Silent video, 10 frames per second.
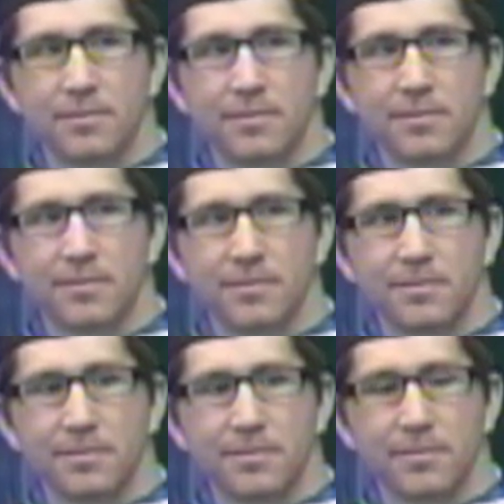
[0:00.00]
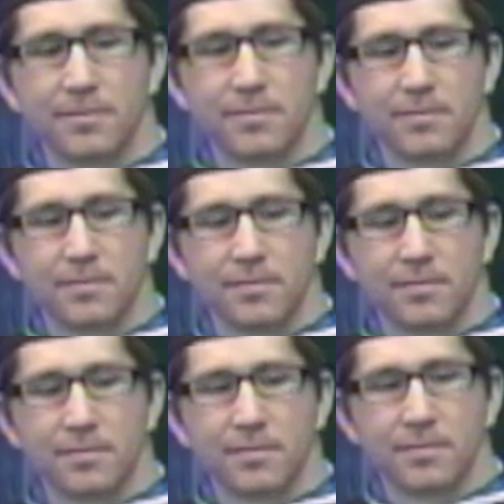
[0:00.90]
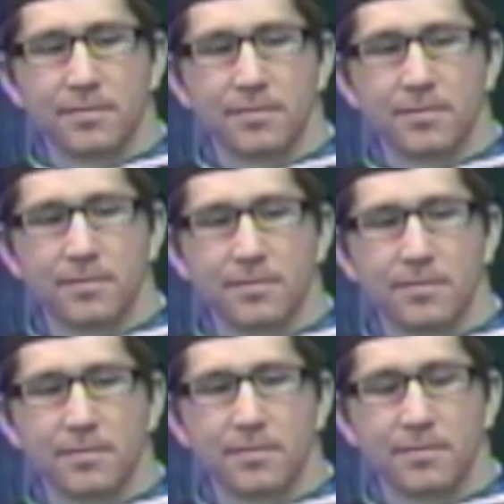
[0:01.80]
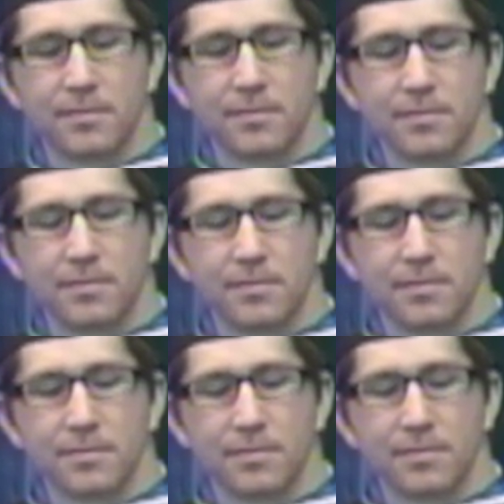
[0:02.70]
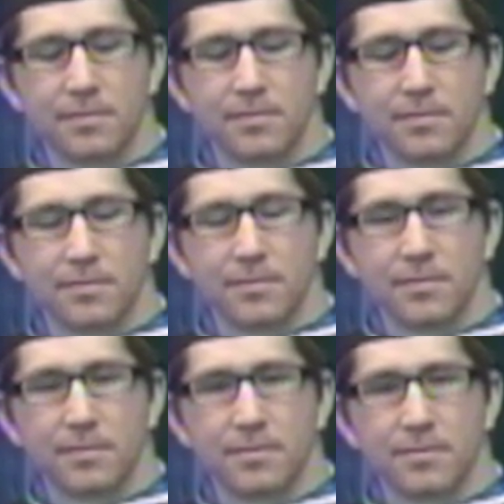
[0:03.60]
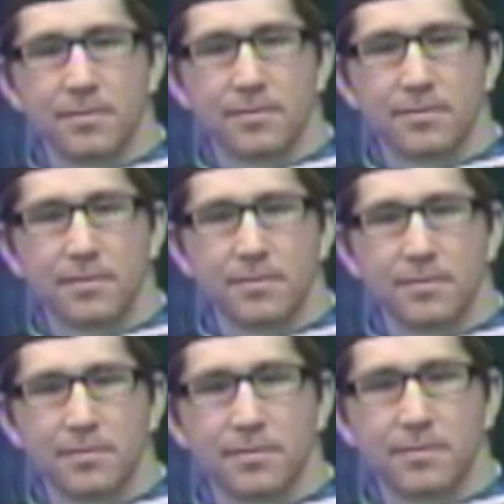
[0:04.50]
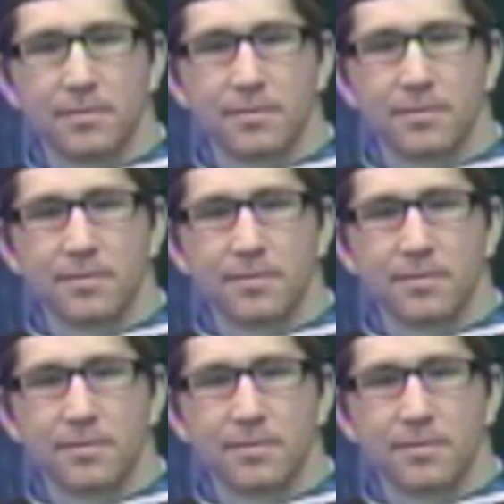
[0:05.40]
(not speaking)